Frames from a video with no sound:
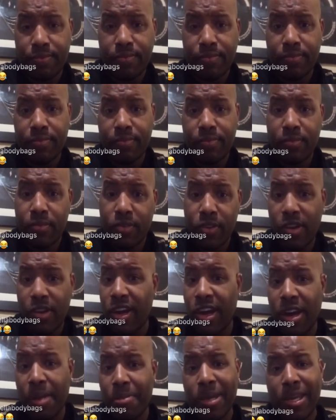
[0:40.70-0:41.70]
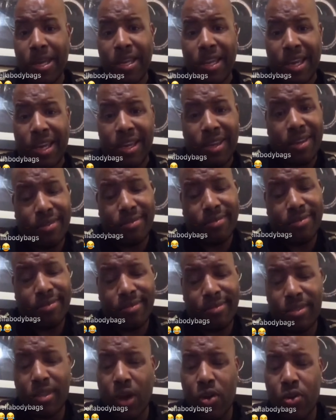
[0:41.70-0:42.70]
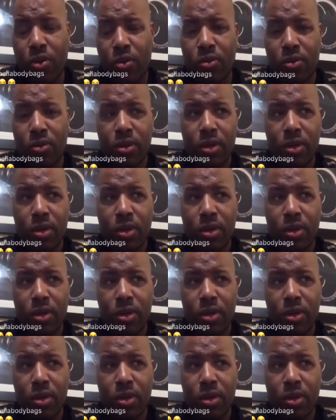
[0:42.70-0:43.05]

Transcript: You know what I mean? Like, so